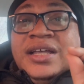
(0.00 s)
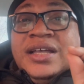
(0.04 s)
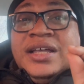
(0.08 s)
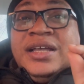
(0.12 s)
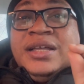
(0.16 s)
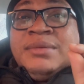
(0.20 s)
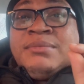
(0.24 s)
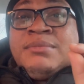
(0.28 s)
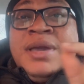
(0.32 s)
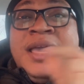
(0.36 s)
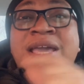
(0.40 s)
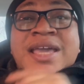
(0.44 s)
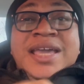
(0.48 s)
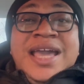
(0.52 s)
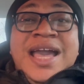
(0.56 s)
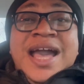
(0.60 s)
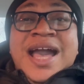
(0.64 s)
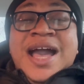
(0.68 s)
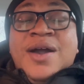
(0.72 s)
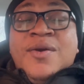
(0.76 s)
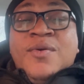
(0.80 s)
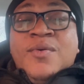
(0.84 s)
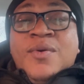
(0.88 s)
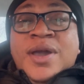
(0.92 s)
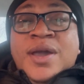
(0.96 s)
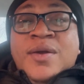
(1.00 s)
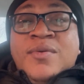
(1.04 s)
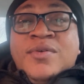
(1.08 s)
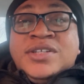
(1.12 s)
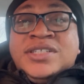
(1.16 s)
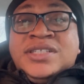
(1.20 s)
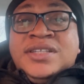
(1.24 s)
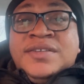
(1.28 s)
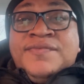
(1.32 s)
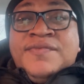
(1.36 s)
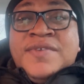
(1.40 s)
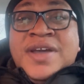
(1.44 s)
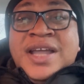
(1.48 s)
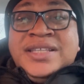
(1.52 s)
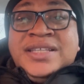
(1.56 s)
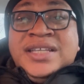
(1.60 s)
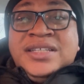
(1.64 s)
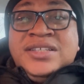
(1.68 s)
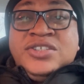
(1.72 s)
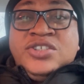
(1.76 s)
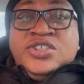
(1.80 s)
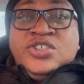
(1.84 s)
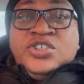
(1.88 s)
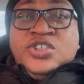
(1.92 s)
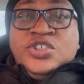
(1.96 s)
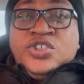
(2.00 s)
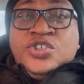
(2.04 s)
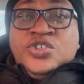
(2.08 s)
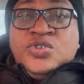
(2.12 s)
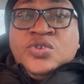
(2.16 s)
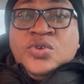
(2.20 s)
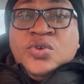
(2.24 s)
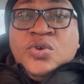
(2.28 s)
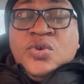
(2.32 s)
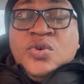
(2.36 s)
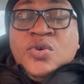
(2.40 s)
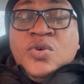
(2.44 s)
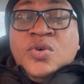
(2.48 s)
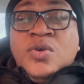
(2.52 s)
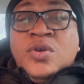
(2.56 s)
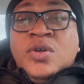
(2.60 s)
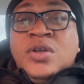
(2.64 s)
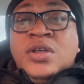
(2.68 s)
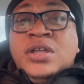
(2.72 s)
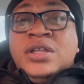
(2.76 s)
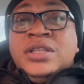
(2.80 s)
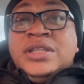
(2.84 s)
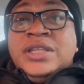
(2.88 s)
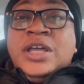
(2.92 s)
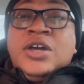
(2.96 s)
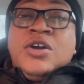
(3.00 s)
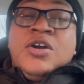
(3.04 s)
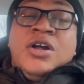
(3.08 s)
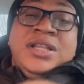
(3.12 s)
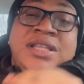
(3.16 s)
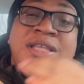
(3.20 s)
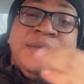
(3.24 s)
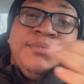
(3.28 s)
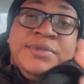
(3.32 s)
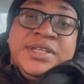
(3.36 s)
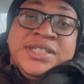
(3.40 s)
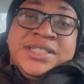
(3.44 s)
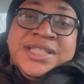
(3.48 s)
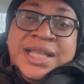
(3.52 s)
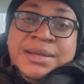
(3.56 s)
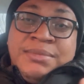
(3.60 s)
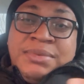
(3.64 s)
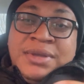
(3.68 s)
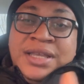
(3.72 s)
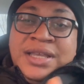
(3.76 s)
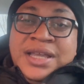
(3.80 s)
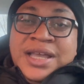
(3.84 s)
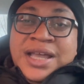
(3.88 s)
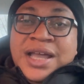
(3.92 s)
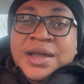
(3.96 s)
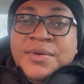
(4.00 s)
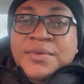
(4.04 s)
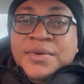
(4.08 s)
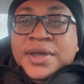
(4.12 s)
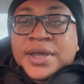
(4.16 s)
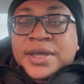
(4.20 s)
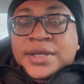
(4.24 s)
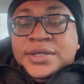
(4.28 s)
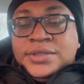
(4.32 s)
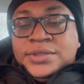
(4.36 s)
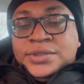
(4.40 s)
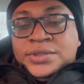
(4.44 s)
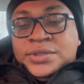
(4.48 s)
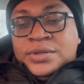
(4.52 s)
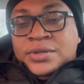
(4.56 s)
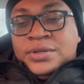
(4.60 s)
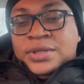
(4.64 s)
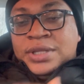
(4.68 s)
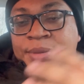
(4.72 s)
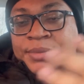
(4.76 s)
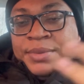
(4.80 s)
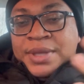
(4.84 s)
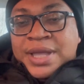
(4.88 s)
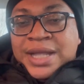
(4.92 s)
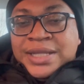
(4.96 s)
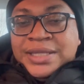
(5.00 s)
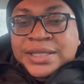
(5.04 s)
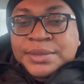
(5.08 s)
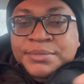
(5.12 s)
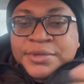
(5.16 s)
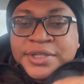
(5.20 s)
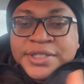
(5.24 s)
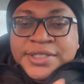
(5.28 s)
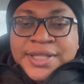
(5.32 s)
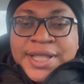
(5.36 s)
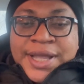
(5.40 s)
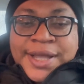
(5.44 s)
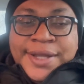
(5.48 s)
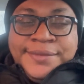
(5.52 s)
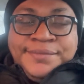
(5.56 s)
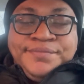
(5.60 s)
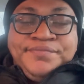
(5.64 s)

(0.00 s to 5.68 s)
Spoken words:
Benga Aware was invited into the show. They called him Mr. Benga Aware, so let me add the Mr.